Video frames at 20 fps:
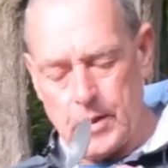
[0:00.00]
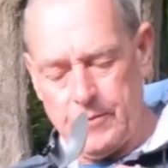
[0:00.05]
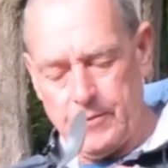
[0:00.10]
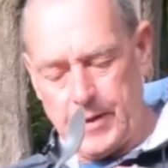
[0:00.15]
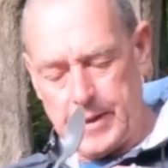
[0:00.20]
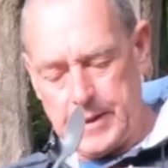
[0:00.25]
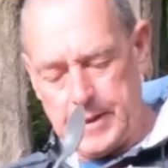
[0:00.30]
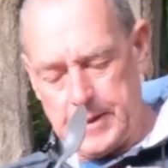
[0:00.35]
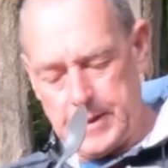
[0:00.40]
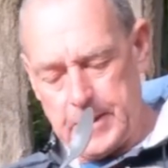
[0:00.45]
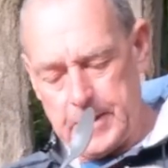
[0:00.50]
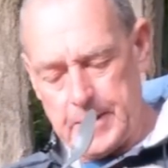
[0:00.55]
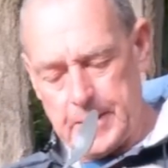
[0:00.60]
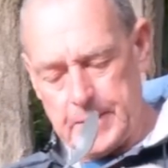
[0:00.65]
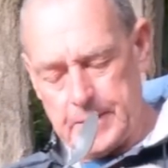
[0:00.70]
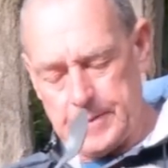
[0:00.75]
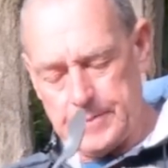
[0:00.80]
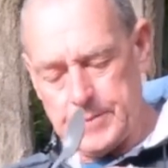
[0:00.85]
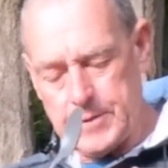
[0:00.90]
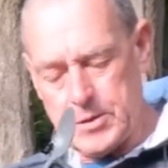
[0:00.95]
if I
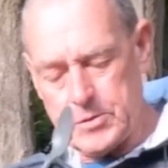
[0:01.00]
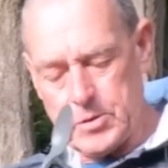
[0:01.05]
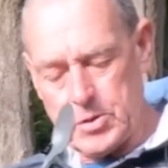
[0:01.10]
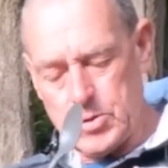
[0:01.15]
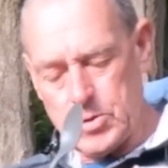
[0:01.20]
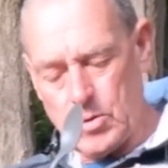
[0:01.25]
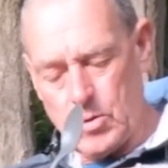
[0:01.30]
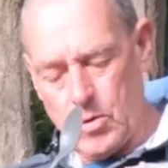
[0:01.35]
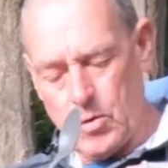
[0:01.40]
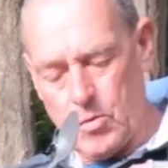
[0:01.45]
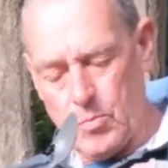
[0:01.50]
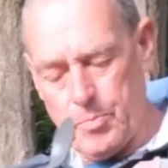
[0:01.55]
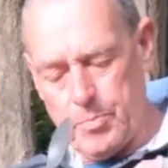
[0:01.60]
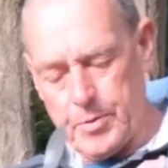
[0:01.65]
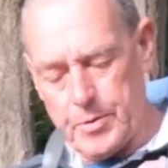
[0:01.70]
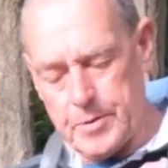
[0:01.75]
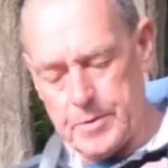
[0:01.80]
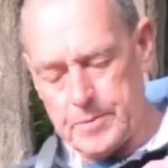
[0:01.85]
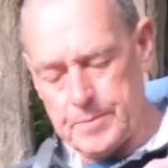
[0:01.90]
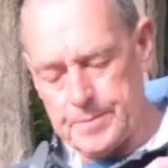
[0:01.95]
can, get this
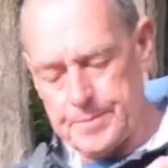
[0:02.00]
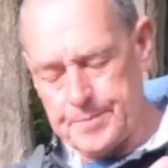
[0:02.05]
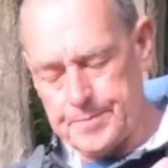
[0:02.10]
open.